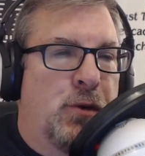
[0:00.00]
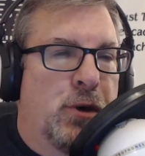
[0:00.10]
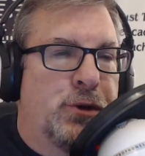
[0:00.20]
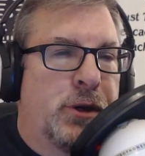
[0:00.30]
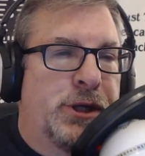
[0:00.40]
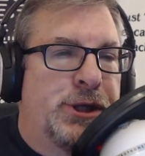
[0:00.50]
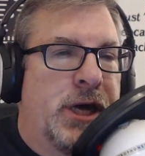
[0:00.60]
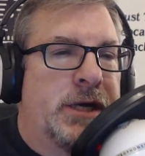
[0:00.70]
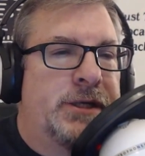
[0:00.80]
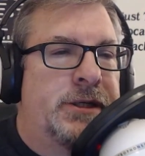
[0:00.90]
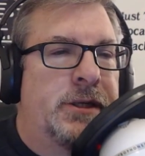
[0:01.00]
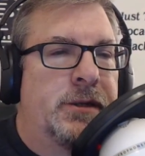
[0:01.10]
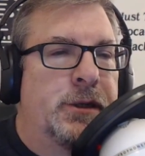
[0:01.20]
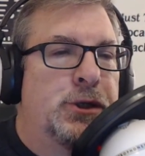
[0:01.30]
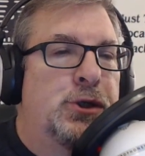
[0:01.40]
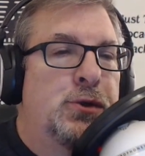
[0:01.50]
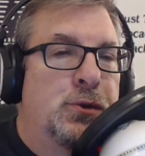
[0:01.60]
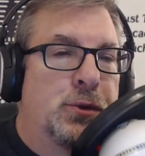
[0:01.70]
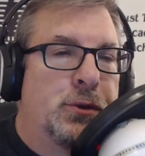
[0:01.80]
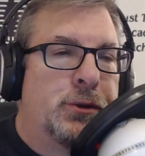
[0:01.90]
were to adjust the
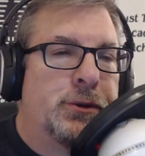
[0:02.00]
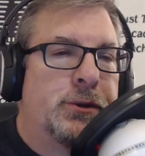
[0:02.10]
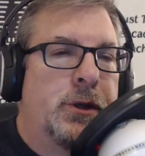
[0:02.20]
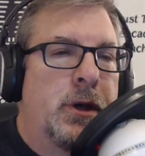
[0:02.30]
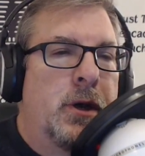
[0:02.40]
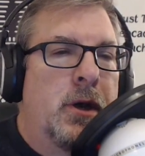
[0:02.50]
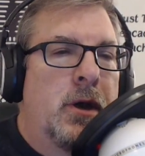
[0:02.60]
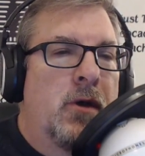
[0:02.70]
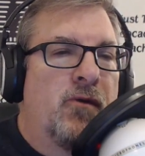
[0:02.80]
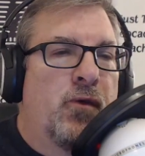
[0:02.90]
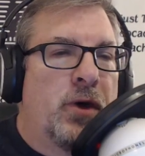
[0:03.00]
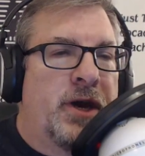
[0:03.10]
tools for